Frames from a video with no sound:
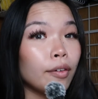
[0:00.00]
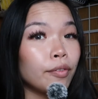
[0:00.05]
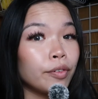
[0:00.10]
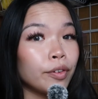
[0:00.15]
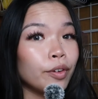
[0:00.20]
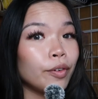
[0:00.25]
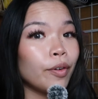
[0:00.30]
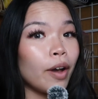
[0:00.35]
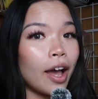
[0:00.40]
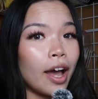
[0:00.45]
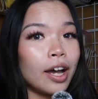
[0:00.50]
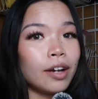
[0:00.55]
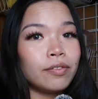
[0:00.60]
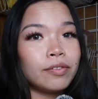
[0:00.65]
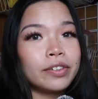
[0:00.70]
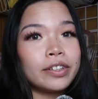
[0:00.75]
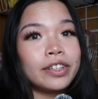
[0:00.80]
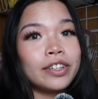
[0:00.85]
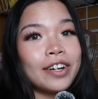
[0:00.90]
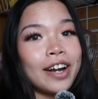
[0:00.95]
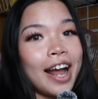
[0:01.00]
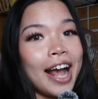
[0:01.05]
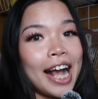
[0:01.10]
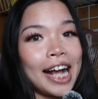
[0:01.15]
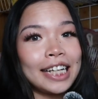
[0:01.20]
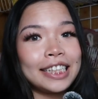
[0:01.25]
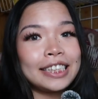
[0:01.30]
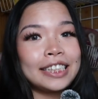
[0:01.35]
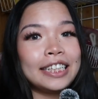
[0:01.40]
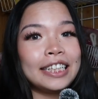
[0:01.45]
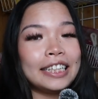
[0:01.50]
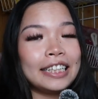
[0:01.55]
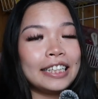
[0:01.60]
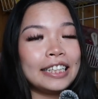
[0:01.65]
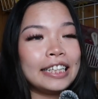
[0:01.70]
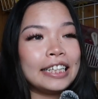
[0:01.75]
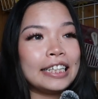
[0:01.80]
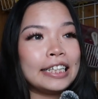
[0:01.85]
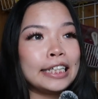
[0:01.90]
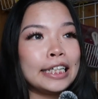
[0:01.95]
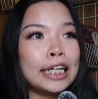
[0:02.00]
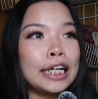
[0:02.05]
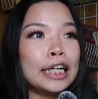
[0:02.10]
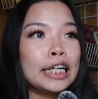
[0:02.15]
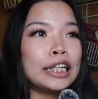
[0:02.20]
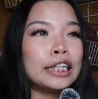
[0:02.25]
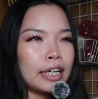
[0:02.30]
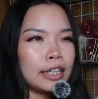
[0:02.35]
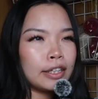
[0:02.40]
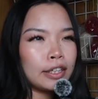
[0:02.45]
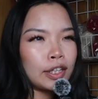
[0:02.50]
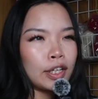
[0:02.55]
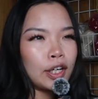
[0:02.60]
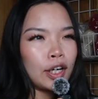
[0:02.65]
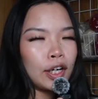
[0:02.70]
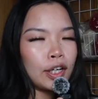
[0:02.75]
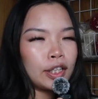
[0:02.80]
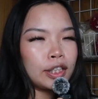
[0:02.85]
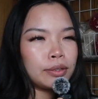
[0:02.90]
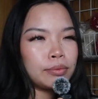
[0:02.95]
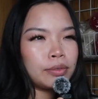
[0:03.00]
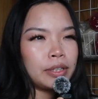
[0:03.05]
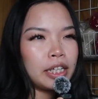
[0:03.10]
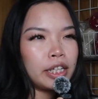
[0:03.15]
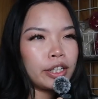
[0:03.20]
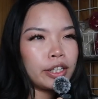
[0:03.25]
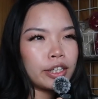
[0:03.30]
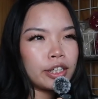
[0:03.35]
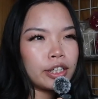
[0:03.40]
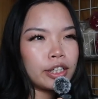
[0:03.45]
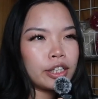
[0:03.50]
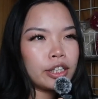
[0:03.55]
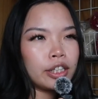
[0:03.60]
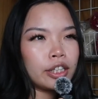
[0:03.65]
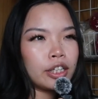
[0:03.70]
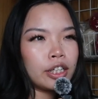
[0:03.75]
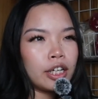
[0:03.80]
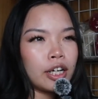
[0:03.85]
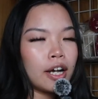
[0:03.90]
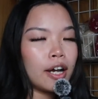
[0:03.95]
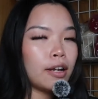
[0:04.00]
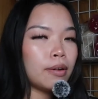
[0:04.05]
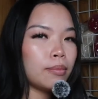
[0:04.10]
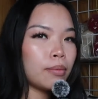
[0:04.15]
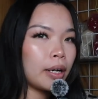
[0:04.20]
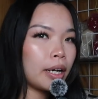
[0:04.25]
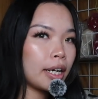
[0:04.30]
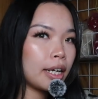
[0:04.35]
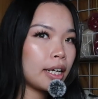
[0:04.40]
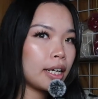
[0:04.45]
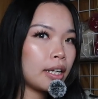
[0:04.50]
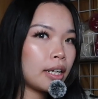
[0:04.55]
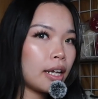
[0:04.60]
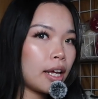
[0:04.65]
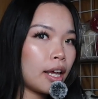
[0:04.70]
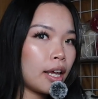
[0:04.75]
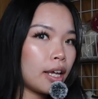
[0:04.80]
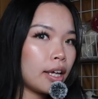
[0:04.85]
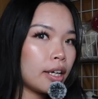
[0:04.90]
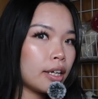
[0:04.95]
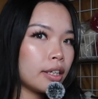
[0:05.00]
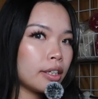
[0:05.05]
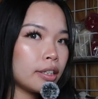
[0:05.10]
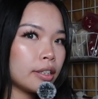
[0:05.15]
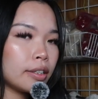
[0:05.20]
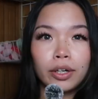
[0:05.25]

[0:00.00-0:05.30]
Have you ever accidentally forgot your card reader on market day?